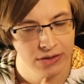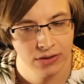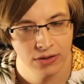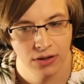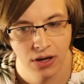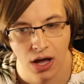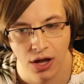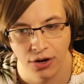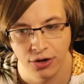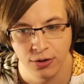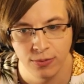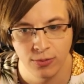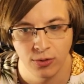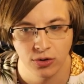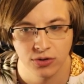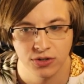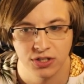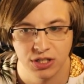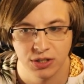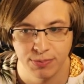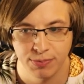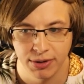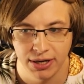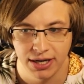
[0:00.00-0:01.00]
I'll do more
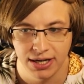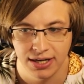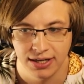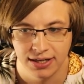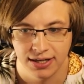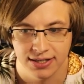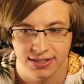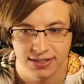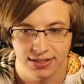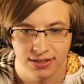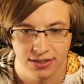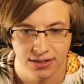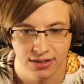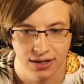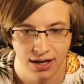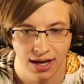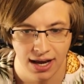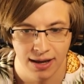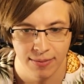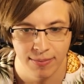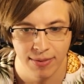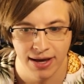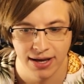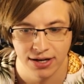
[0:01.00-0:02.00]
speed because
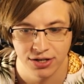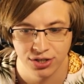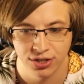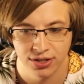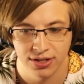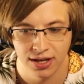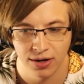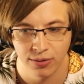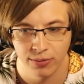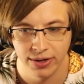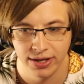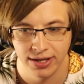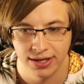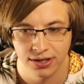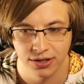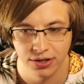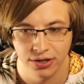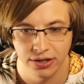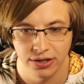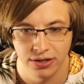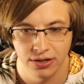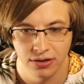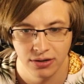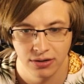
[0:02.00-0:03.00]
I imagine that we
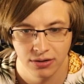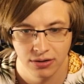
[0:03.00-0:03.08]
could